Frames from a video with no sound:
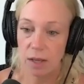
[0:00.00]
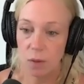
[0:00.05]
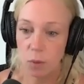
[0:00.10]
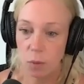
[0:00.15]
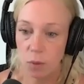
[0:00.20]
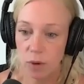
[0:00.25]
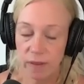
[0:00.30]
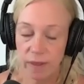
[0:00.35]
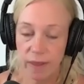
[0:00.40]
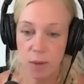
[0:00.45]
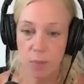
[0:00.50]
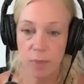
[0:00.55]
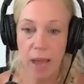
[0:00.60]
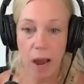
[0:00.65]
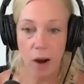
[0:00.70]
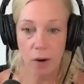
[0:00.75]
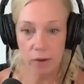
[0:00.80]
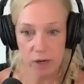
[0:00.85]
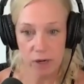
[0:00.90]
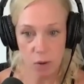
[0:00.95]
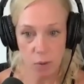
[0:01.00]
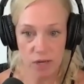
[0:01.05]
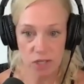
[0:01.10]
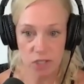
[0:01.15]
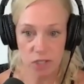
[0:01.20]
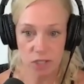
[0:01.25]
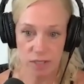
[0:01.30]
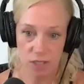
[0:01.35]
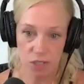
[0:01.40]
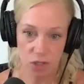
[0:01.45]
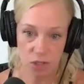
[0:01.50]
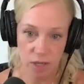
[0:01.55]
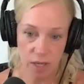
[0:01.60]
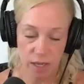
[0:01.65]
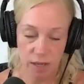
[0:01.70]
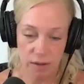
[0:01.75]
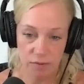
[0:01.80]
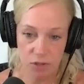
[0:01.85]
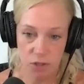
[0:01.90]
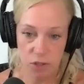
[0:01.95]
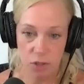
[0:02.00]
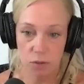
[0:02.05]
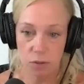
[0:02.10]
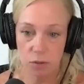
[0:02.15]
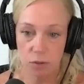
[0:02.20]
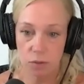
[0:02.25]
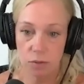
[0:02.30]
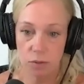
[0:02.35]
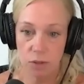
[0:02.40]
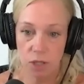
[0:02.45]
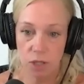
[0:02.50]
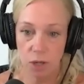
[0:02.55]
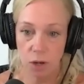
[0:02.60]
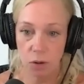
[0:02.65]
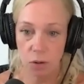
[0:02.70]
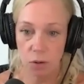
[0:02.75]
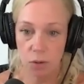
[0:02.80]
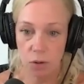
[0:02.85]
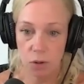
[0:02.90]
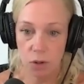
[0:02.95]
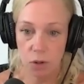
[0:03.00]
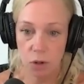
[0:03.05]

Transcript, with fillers: What are the empowering questions that you can give to you know